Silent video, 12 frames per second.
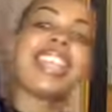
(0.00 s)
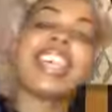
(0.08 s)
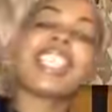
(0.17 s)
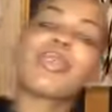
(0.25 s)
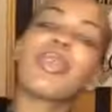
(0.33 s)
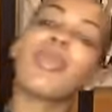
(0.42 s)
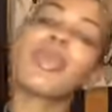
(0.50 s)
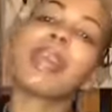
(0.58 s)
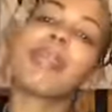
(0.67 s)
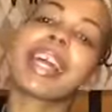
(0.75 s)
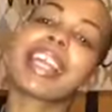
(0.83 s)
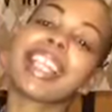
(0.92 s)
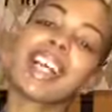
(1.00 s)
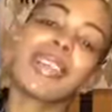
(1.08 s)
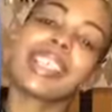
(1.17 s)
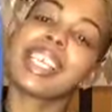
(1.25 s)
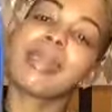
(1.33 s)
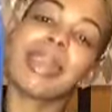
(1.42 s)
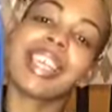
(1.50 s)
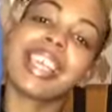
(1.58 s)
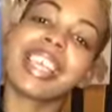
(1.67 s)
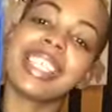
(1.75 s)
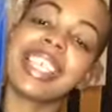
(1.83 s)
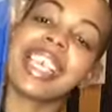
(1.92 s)
This will be my closing
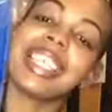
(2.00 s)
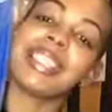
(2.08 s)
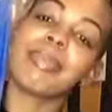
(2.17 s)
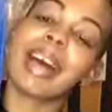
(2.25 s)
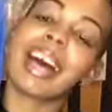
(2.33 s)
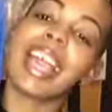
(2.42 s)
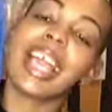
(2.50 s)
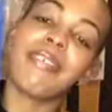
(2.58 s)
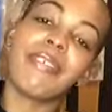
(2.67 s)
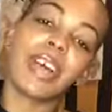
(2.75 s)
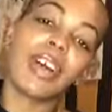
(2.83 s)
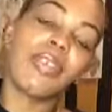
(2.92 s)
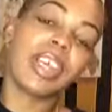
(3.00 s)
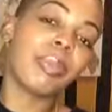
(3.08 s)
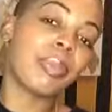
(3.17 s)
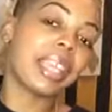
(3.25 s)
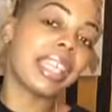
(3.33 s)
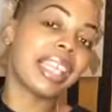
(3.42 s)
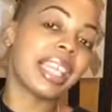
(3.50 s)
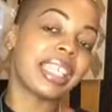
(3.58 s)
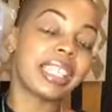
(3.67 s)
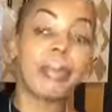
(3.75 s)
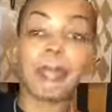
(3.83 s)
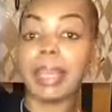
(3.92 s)
piece. It's my velvet beaded
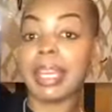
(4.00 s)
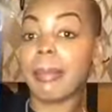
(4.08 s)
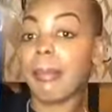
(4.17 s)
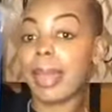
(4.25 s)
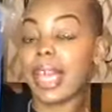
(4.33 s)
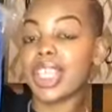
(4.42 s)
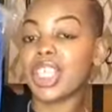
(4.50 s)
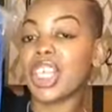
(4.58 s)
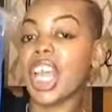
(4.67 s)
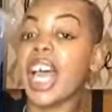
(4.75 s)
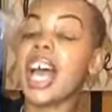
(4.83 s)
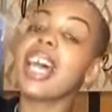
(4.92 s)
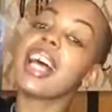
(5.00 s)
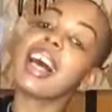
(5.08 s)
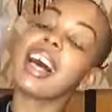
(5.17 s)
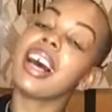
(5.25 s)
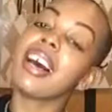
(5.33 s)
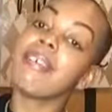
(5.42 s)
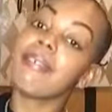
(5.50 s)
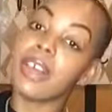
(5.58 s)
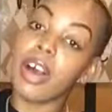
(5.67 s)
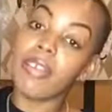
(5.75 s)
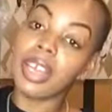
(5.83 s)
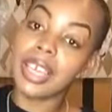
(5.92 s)
lace, beaded mesh
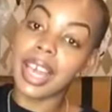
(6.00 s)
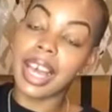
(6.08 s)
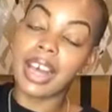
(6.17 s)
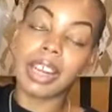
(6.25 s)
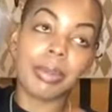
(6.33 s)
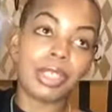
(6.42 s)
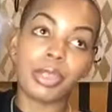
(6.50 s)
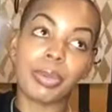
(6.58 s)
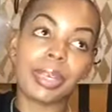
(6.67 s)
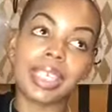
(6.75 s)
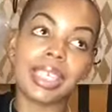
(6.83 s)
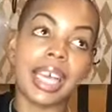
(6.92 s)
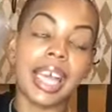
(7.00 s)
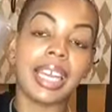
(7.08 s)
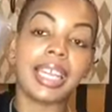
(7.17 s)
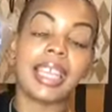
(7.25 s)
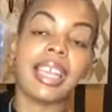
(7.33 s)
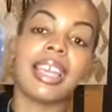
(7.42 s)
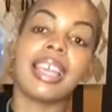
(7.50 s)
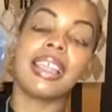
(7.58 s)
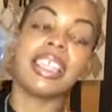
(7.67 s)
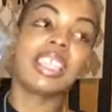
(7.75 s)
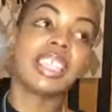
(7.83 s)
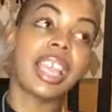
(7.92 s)
velvet gown. I'm super excited,
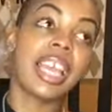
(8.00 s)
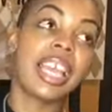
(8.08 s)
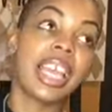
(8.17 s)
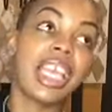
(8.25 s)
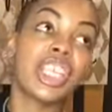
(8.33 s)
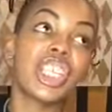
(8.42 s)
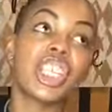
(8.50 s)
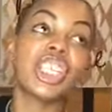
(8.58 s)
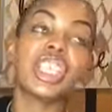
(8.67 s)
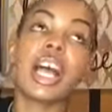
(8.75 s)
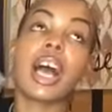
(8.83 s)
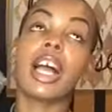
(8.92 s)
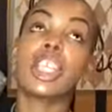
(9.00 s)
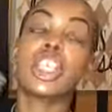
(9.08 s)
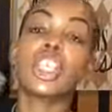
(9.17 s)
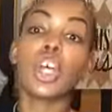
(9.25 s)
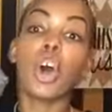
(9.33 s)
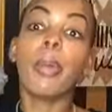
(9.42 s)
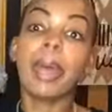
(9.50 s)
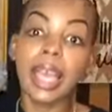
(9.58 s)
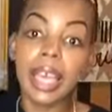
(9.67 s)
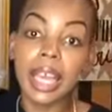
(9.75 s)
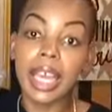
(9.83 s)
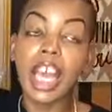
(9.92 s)
and the stage is so
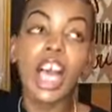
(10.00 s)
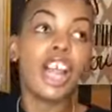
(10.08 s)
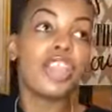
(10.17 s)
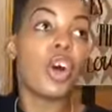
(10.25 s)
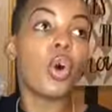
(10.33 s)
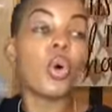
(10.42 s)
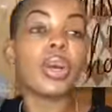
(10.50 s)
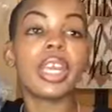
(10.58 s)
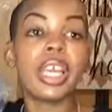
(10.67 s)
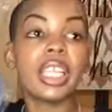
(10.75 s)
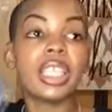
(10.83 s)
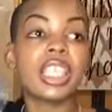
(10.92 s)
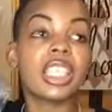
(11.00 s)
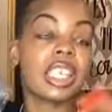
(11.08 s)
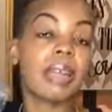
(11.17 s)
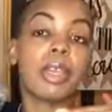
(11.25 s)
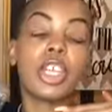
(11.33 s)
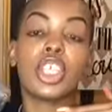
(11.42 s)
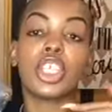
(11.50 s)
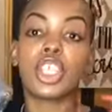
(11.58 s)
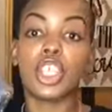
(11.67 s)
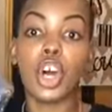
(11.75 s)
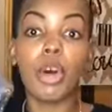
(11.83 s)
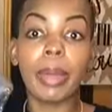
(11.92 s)
big. The audience is gonna be
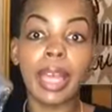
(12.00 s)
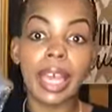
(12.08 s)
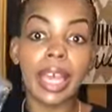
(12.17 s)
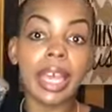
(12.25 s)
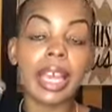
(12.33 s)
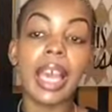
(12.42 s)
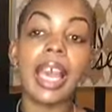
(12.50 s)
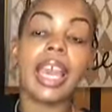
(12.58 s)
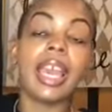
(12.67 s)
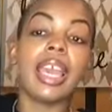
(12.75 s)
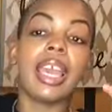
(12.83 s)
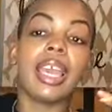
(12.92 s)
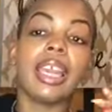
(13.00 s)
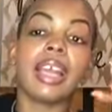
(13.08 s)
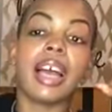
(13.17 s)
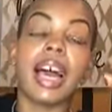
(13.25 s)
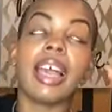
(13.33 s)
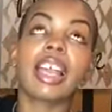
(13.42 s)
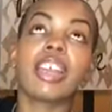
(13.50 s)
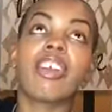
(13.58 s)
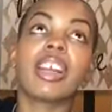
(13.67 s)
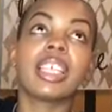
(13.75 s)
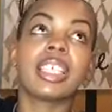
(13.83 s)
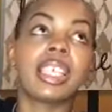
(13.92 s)
so big, and I can
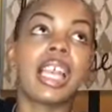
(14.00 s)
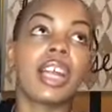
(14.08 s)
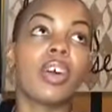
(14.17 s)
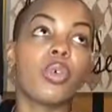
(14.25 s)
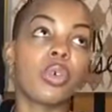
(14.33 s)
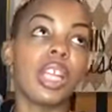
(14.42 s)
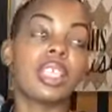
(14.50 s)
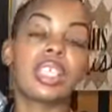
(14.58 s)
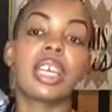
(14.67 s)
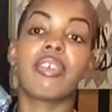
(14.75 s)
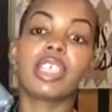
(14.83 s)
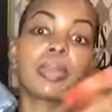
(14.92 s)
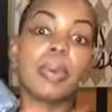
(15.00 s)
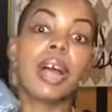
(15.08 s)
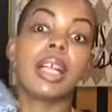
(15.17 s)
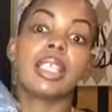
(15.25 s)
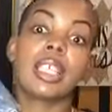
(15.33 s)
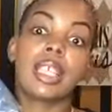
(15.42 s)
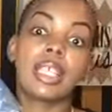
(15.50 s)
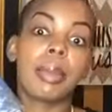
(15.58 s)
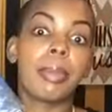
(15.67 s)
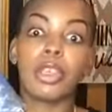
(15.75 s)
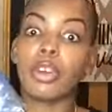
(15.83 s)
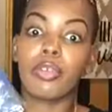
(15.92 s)
already see how the audience is gonna respond to this
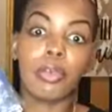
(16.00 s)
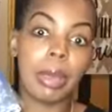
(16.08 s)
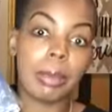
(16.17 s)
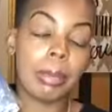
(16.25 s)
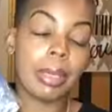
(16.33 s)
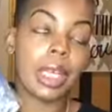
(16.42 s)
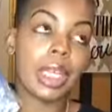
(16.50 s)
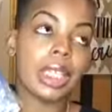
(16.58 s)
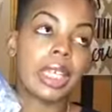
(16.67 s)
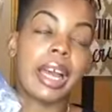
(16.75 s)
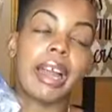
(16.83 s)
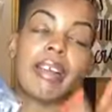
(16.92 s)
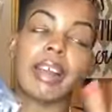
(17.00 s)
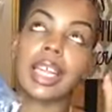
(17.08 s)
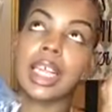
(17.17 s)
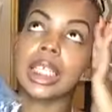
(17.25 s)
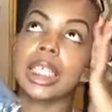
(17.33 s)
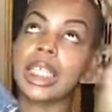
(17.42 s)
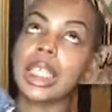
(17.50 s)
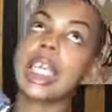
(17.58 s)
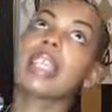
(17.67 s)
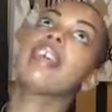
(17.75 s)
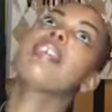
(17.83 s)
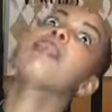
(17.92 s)
beautiful baby, because I already can see
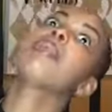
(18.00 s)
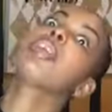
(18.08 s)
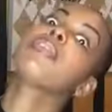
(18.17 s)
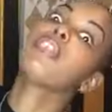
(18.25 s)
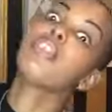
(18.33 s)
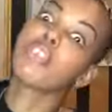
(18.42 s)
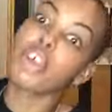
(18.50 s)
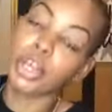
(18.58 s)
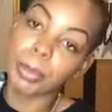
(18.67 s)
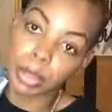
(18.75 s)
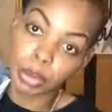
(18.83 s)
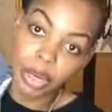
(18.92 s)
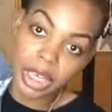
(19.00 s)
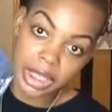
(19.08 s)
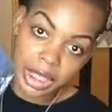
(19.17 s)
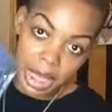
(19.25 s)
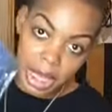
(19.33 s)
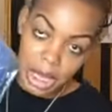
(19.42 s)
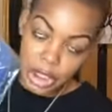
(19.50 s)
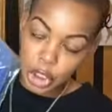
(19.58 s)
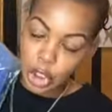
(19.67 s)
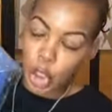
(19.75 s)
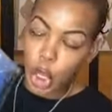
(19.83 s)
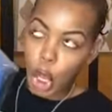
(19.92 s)
the beautiful royal blue on the
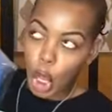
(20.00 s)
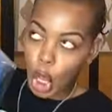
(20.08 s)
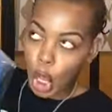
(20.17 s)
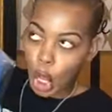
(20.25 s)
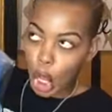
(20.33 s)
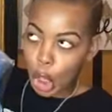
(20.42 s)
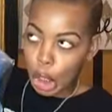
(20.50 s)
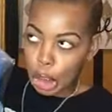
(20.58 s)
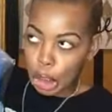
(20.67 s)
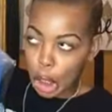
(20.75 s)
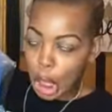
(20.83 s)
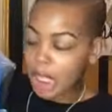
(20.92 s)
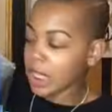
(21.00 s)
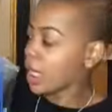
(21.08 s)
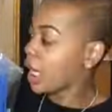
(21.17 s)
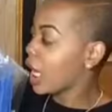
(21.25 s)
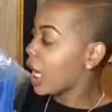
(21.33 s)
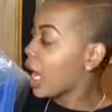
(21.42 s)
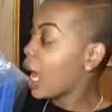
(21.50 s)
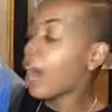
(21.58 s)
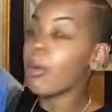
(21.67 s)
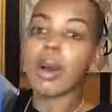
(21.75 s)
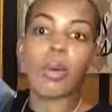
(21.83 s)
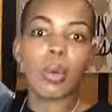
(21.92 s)
stage. Darling, yes.
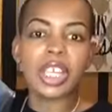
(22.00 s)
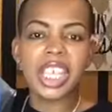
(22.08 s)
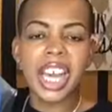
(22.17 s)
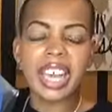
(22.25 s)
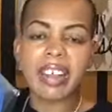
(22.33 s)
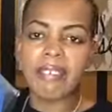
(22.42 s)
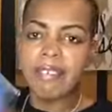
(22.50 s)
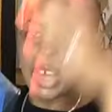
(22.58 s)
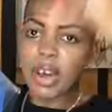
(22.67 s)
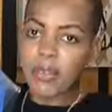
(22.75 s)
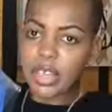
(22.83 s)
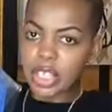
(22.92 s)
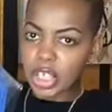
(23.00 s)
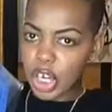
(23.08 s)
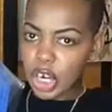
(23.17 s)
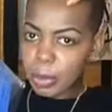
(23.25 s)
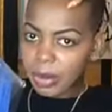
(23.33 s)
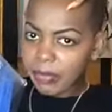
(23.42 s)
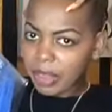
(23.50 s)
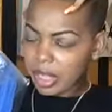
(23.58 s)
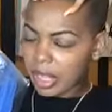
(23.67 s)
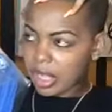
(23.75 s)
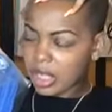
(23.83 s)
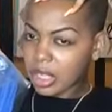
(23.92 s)
How I wish I had a velvet turban for
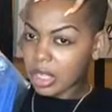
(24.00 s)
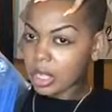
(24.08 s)
this.